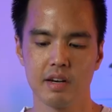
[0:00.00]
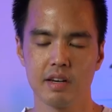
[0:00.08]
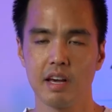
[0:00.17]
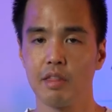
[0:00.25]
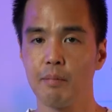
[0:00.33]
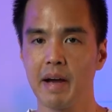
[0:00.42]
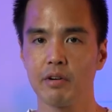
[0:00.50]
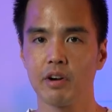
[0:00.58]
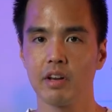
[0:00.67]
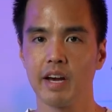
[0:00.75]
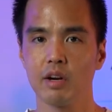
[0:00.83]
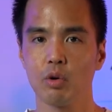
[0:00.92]
Now, the
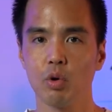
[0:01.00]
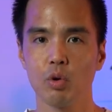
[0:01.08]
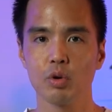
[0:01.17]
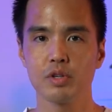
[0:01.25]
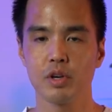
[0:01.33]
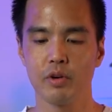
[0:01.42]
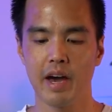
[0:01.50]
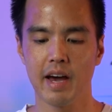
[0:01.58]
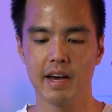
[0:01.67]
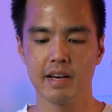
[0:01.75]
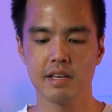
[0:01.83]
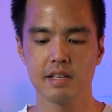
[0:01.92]
Macro Light also
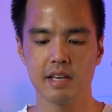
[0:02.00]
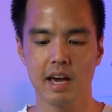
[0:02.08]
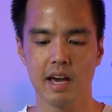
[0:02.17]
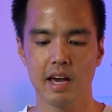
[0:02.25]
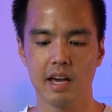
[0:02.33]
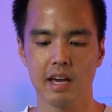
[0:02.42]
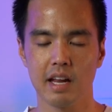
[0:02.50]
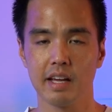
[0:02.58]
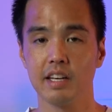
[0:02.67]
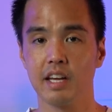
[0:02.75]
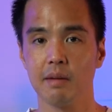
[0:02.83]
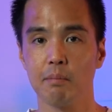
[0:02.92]
has a
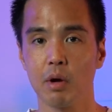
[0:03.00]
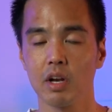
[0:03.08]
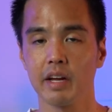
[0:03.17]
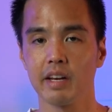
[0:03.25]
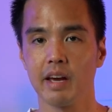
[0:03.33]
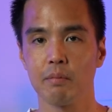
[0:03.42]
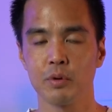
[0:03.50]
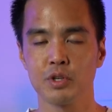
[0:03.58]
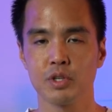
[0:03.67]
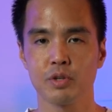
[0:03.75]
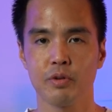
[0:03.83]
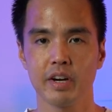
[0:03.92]
LED modeling lamp,
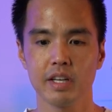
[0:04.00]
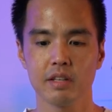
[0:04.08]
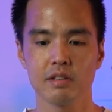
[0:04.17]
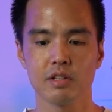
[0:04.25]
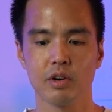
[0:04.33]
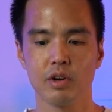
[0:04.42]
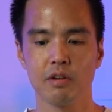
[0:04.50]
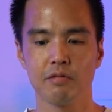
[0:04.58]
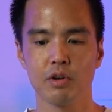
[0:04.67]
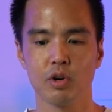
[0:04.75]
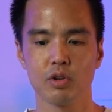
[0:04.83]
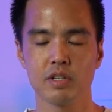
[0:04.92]
which is great. So
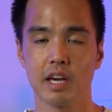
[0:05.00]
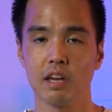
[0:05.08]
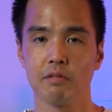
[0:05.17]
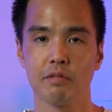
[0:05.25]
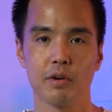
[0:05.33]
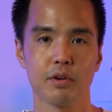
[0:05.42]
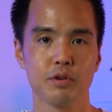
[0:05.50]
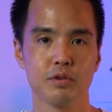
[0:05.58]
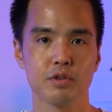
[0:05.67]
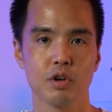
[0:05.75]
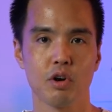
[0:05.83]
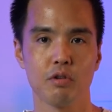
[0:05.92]
if you're taking
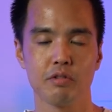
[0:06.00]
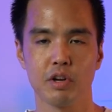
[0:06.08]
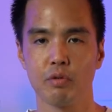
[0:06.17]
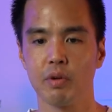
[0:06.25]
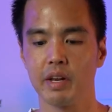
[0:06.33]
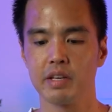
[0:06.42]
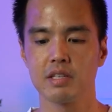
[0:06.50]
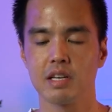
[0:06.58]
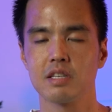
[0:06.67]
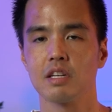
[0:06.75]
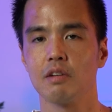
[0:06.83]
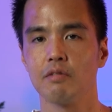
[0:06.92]
photos of really
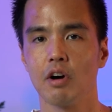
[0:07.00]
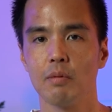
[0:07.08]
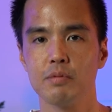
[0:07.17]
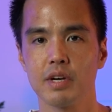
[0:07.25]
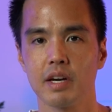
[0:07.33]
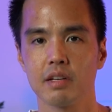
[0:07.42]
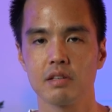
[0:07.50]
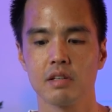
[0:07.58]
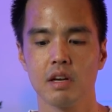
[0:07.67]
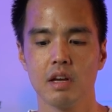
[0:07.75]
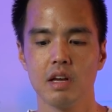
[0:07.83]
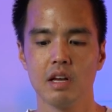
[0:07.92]
sensitive objects,
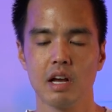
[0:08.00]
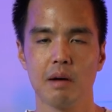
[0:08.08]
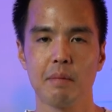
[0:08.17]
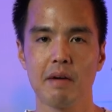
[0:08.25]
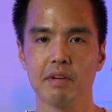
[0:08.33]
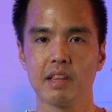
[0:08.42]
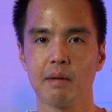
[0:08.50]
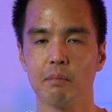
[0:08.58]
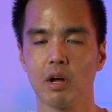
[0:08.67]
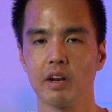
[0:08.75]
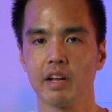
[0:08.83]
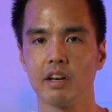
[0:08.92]
having that
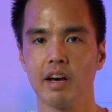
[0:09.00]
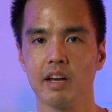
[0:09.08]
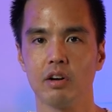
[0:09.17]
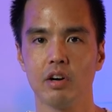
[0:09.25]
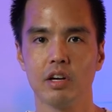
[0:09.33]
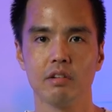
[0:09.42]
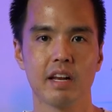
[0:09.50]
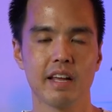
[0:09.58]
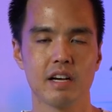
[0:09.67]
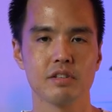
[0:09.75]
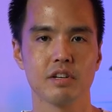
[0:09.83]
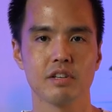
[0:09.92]
modeling light on
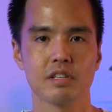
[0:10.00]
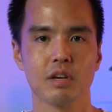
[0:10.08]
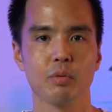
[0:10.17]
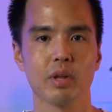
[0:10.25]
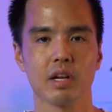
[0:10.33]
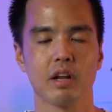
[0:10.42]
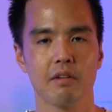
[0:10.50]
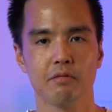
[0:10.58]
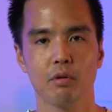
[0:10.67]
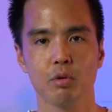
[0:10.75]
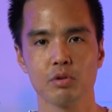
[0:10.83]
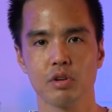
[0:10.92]
allows you to see where the light
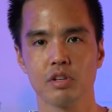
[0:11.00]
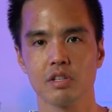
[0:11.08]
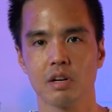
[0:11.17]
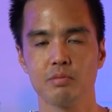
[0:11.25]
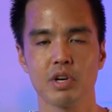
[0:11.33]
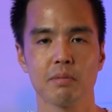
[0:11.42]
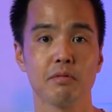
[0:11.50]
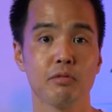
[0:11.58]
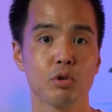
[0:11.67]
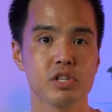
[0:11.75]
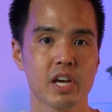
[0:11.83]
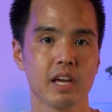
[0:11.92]
falls on your subject
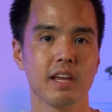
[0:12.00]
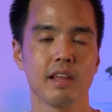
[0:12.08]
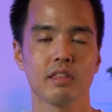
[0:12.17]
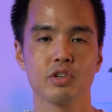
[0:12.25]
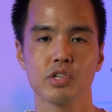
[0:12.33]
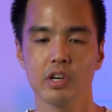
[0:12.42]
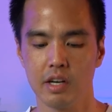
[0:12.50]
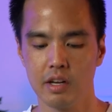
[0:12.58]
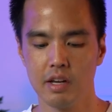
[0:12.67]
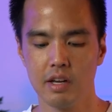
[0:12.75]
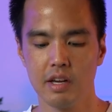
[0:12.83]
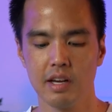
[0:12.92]
before taking the shot.
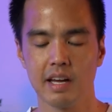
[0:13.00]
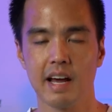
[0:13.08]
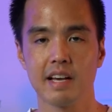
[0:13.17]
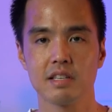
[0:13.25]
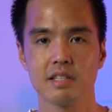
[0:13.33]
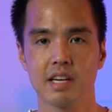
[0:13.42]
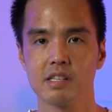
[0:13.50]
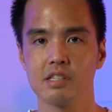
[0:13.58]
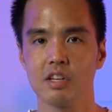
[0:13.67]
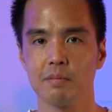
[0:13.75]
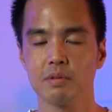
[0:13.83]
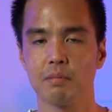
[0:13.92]
It has 10
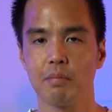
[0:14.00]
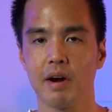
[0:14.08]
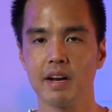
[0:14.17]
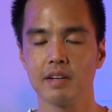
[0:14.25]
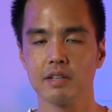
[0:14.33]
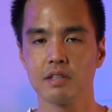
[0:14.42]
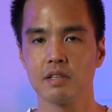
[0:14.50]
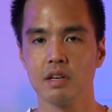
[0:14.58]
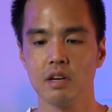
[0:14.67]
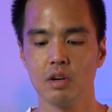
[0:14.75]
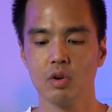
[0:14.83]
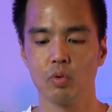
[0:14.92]
stops of brightness
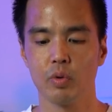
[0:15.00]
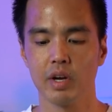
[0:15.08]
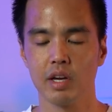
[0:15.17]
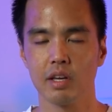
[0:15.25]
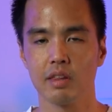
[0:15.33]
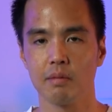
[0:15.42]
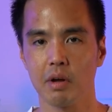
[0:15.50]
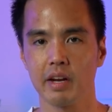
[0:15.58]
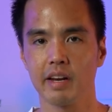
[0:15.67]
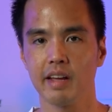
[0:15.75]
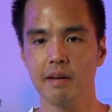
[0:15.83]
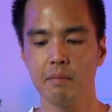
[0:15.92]
with the
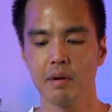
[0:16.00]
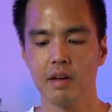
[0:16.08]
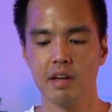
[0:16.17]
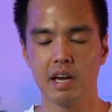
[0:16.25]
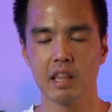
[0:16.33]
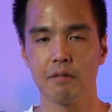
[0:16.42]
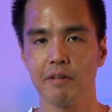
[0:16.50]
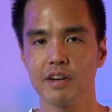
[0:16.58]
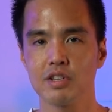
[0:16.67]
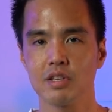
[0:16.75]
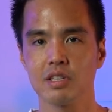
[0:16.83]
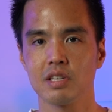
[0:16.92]
modeling lamp, and the
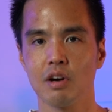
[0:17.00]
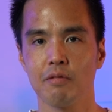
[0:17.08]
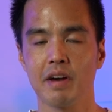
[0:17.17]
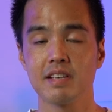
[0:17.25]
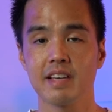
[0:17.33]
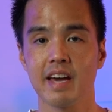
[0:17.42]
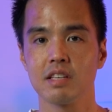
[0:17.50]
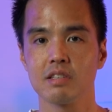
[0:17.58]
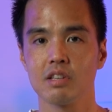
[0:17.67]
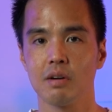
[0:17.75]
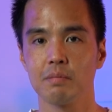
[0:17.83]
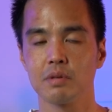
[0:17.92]
flash itself has 8
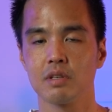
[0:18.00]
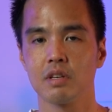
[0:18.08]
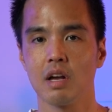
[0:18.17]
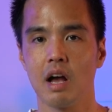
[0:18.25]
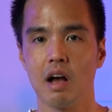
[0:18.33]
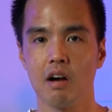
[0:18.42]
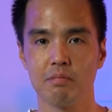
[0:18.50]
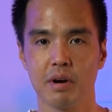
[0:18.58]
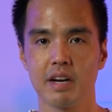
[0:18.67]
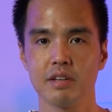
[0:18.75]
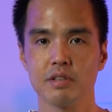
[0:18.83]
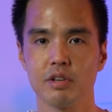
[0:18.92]
stops of
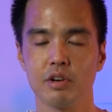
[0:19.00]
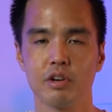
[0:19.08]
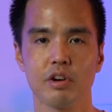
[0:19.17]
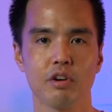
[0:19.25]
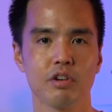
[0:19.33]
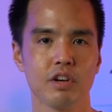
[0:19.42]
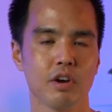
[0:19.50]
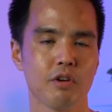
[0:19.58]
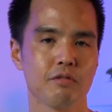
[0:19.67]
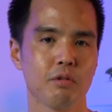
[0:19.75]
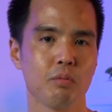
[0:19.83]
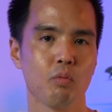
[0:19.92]
brightness. So you can
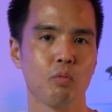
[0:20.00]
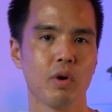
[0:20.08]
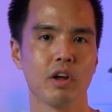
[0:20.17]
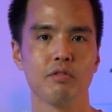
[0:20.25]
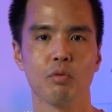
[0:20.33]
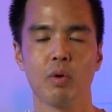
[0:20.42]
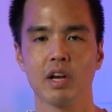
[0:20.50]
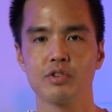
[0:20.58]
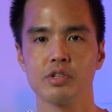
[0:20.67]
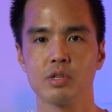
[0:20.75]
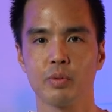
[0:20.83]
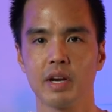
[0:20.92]
go from
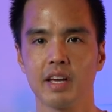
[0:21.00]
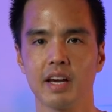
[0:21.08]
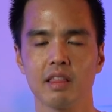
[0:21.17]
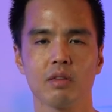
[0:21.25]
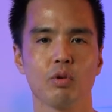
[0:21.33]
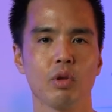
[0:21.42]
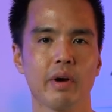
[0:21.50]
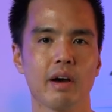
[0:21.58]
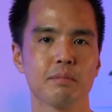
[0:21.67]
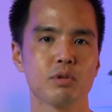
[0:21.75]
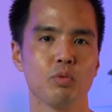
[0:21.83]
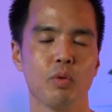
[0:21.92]
1/128th all the way
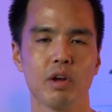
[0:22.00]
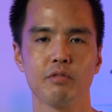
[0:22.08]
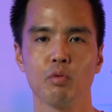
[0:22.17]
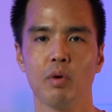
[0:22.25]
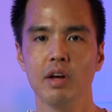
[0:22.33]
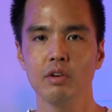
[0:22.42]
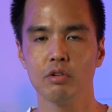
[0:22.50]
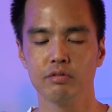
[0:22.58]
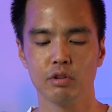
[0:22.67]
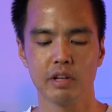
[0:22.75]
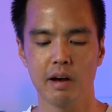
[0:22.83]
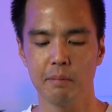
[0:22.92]
up to 1/1 or
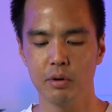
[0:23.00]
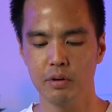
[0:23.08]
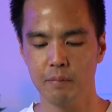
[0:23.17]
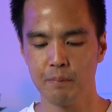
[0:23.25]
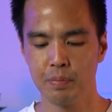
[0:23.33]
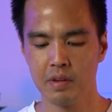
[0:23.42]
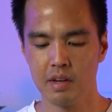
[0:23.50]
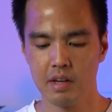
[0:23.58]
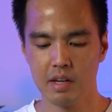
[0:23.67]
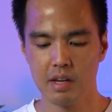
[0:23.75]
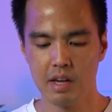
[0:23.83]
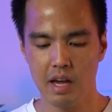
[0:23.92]
full output.
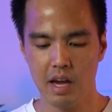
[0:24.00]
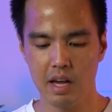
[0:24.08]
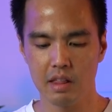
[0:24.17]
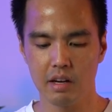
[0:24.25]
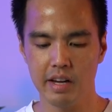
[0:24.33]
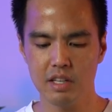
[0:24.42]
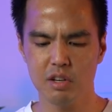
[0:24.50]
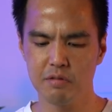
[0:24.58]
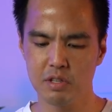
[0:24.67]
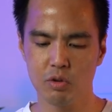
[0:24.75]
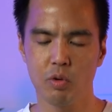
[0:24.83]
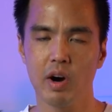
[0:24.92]
And the light
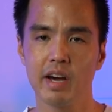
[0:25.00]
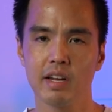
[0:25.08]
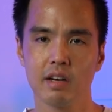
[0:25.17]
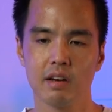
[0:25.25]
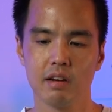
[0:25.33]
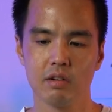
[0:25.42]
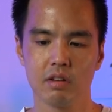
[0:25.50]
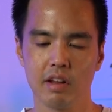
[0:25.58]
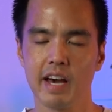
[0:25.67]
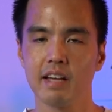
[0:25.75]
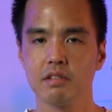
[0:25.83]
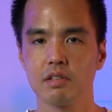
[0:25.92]
itself is quite
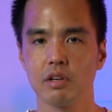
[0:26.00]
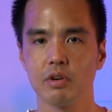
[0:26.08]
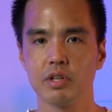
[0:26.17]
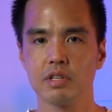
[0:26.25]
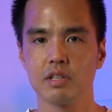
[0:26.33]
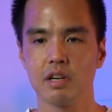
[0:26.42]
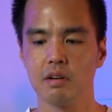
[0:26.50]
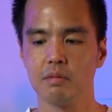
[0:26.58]
light. So it's